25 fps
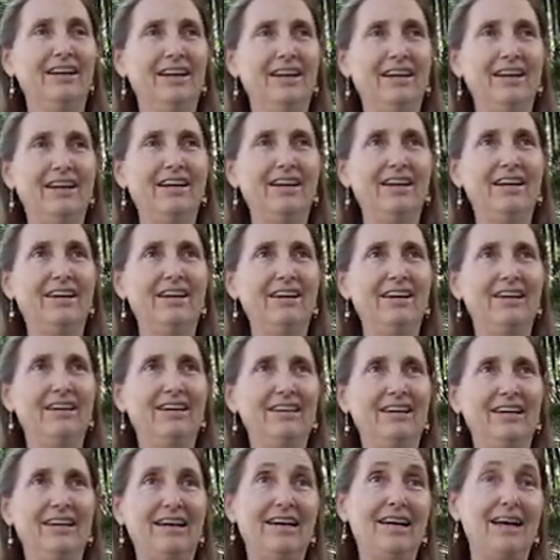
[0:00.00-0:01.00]

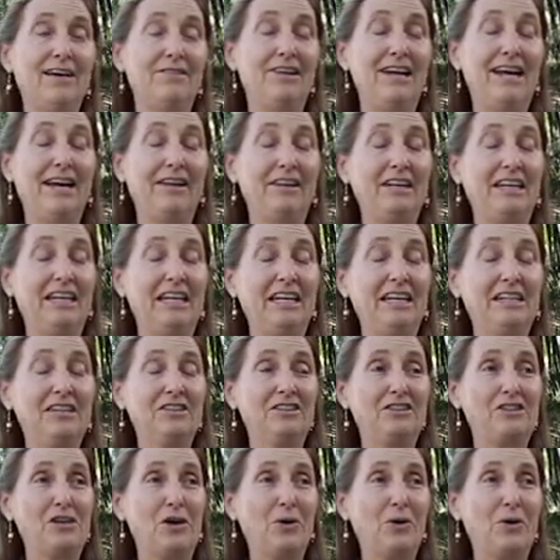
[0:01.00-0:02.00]
I haven't had the keys,
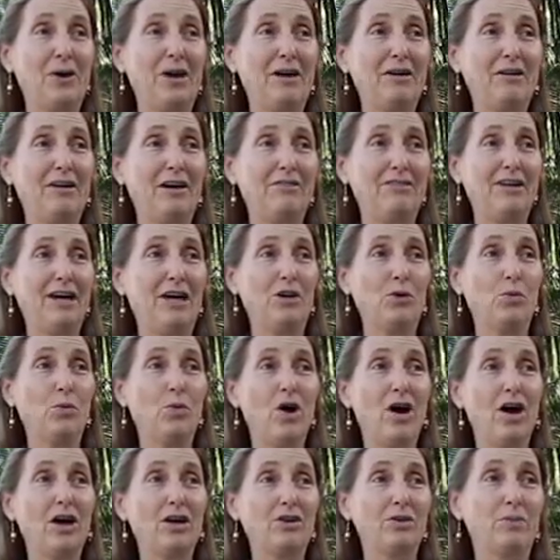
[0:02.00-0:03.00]
so I've had to
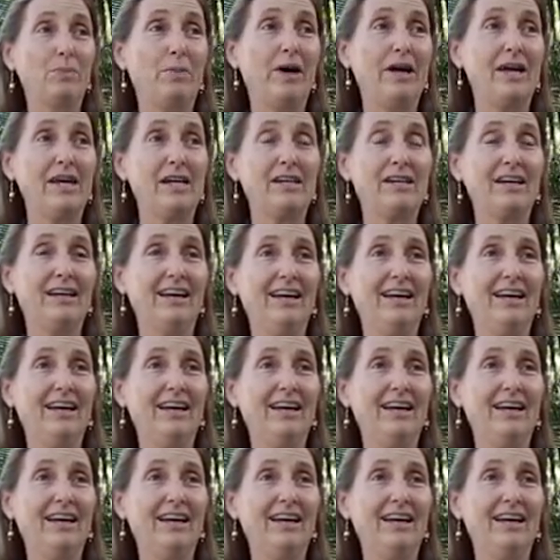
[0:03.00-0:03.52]
walk or bike,